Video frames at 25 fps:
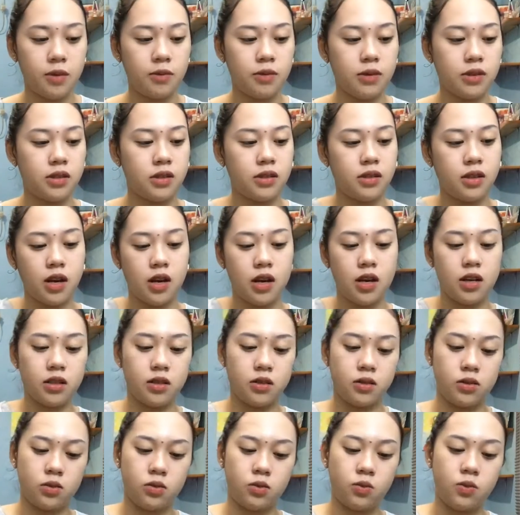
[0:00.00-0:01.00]
I will start
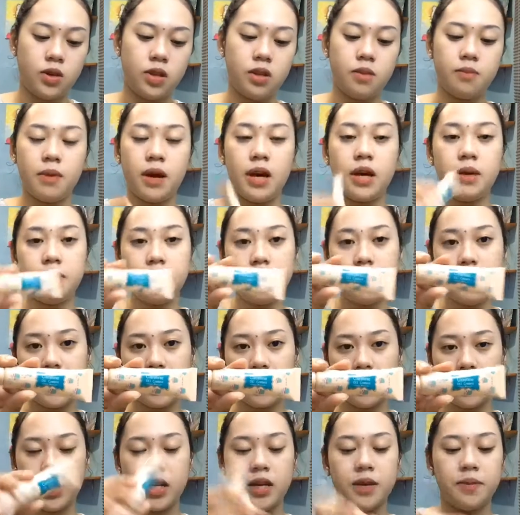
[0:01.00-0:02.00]
with my BB
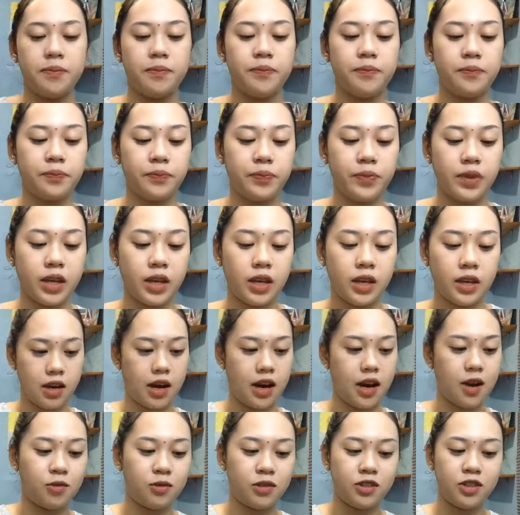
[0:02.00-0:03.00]
cream.
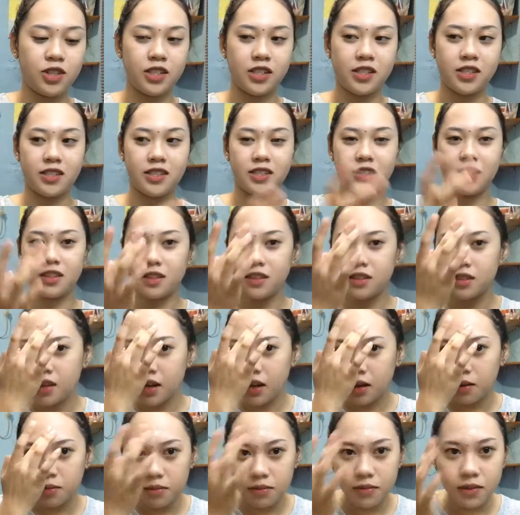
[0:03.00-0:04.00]
I will just
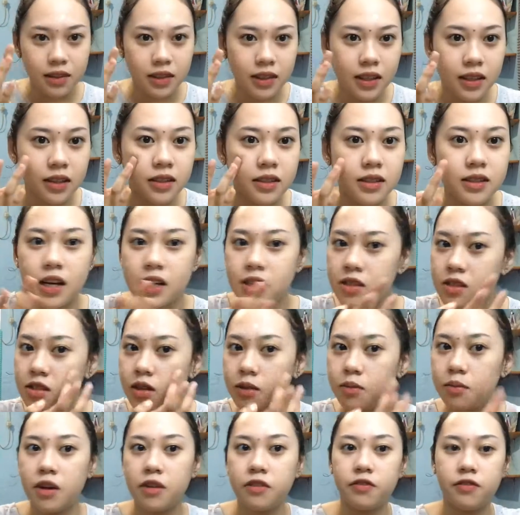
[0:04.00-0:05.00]
dab little dots
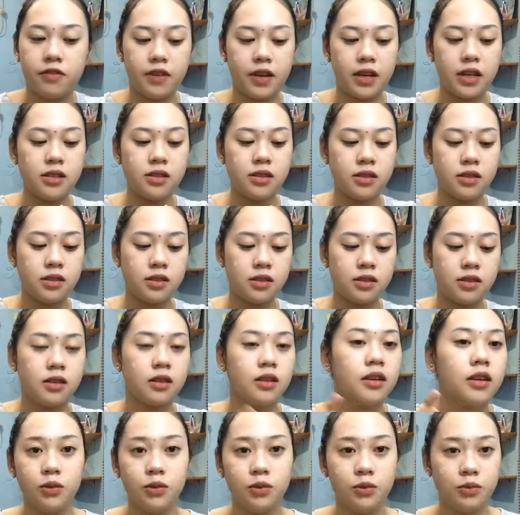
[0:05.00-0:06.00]
on my face.
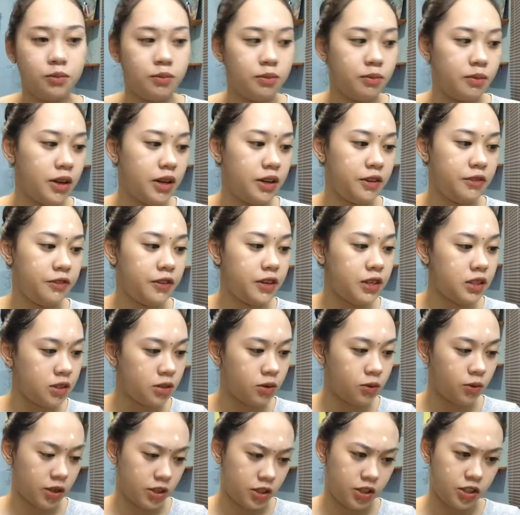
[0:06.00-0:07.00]
My
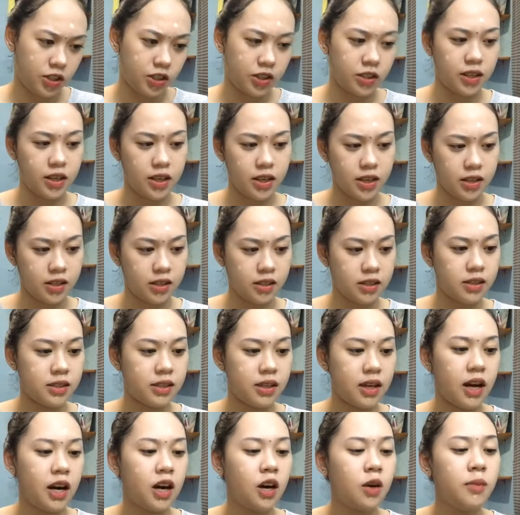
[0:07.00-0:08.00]
first question is,
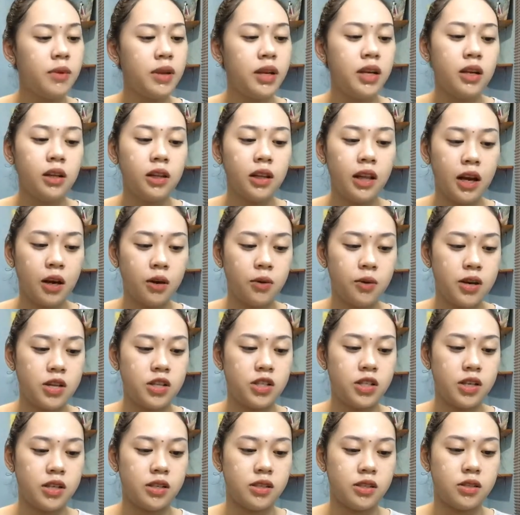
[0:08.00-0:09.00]
how many
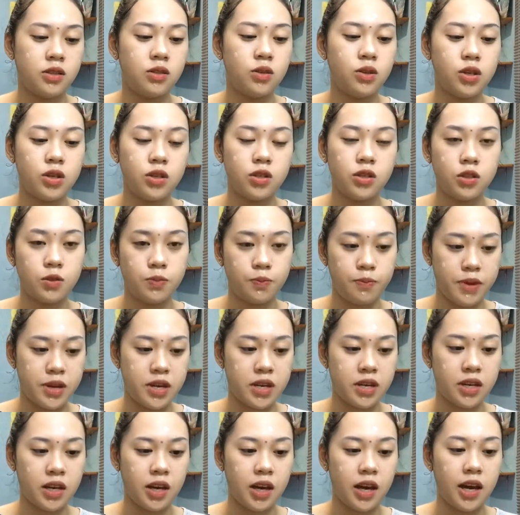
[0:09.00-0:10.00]
languages do you
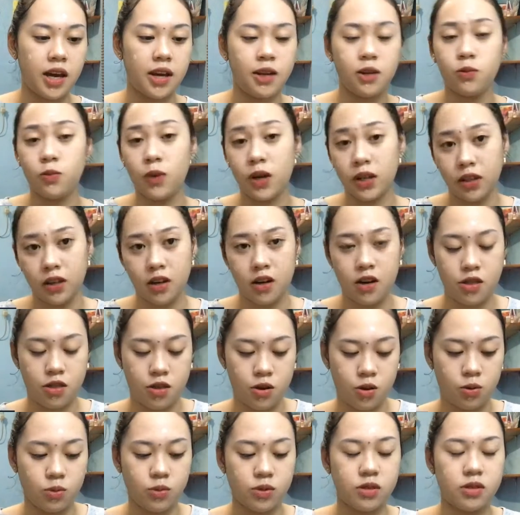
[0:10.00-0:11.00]
speak and what are
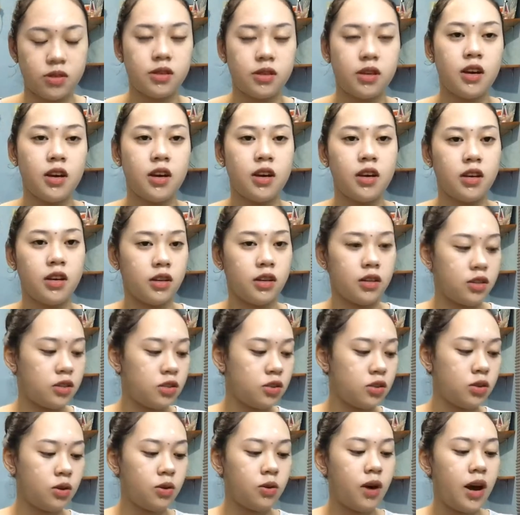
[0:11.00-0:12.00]
those?
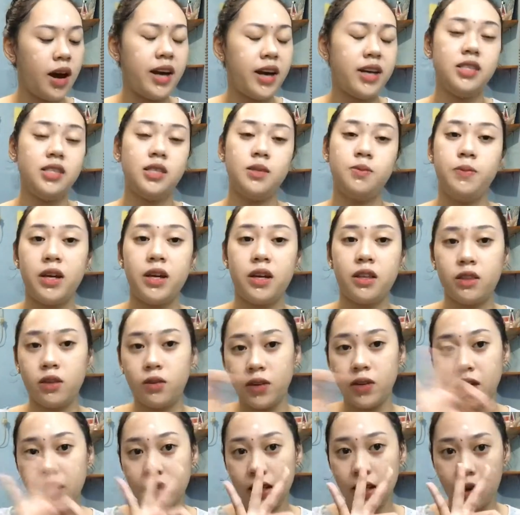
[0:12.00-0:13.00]
So I speak
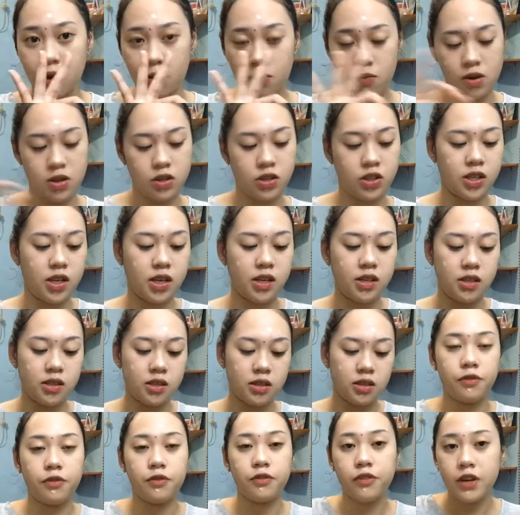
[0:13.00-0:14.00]
3
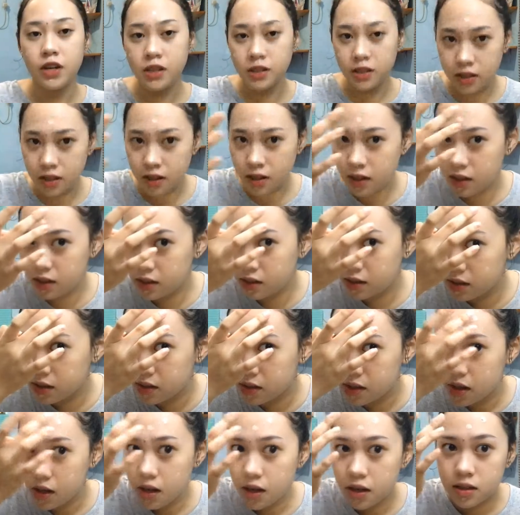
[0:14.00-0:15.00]
languages. First
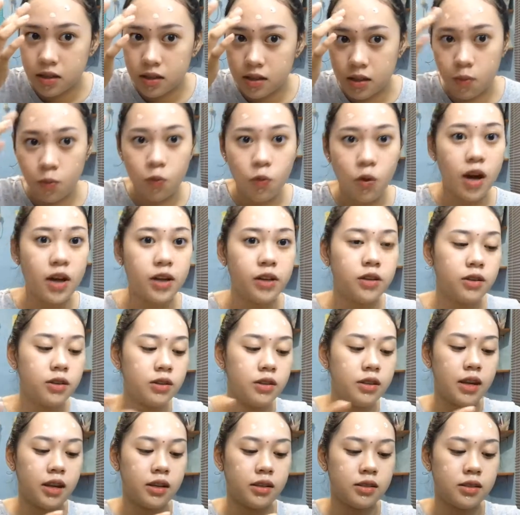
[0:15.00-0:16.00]
is Cebuano,
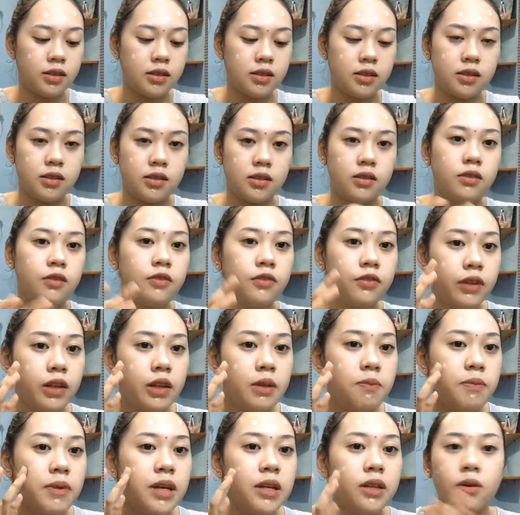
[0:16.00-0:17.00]
next is
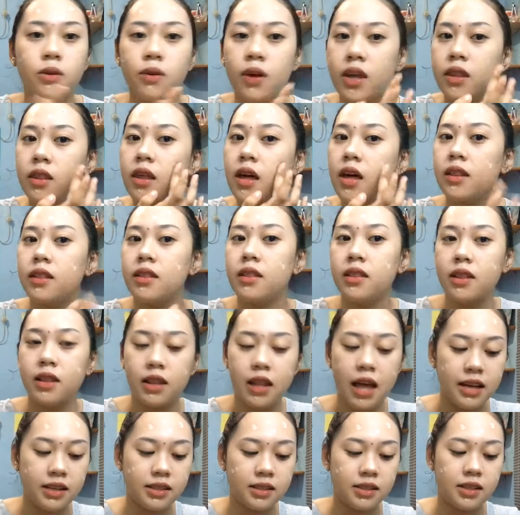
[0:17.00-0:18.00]
Filipino, and then the
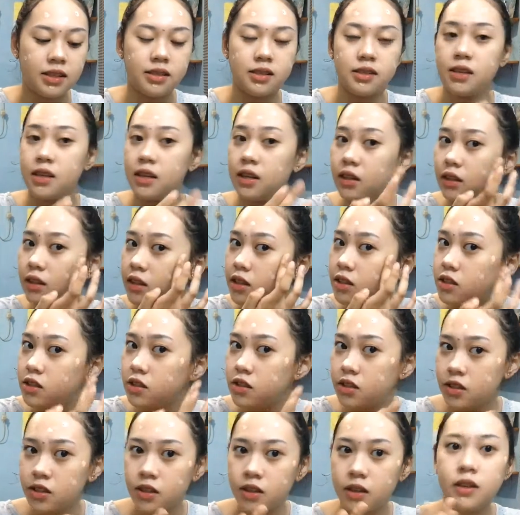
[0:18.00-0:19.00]
last is
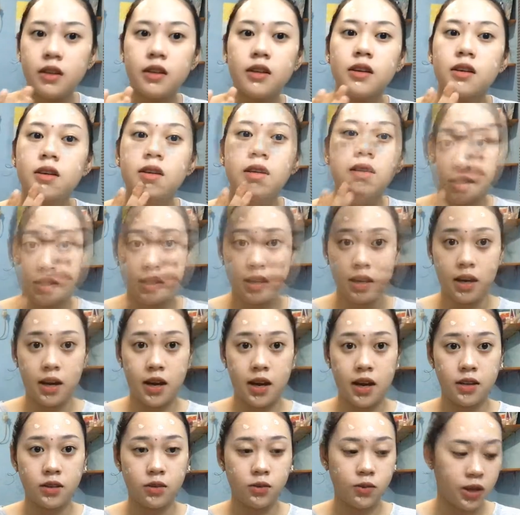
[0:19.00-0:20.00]
English. My
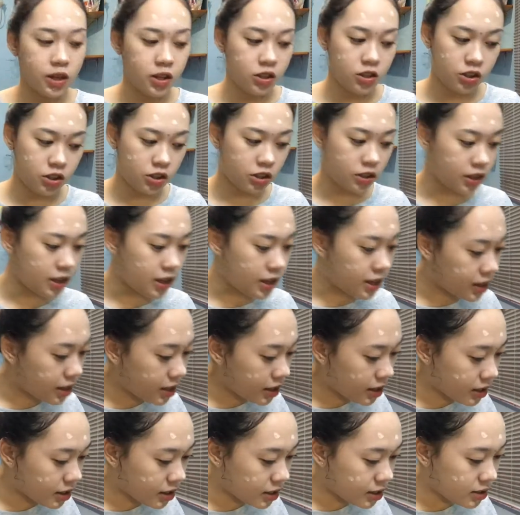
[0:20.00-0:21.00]
second question
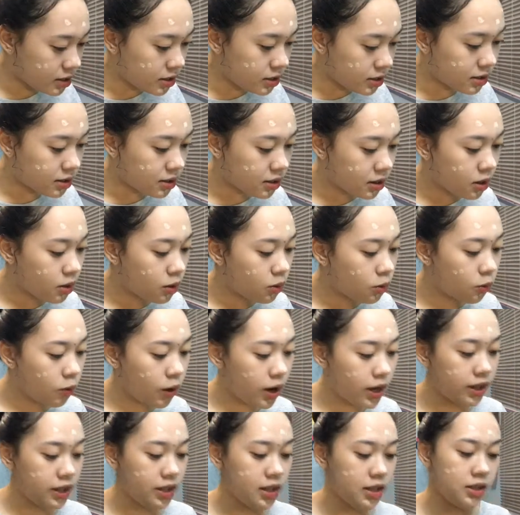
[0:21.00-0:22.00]
is,
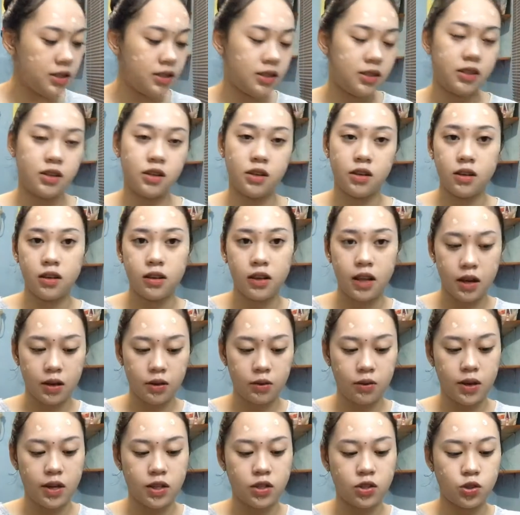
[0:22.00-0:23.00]
what is your
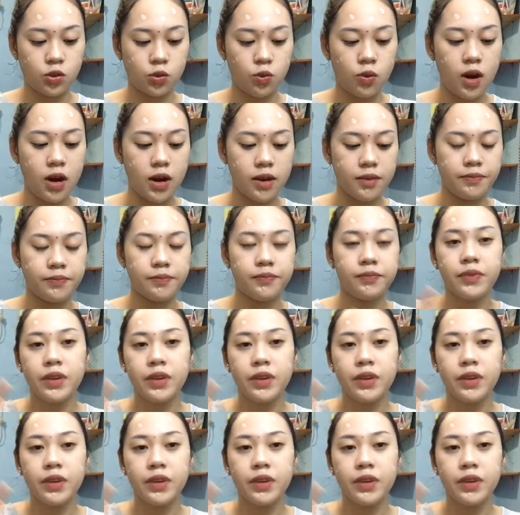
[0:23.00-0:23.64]
language 1?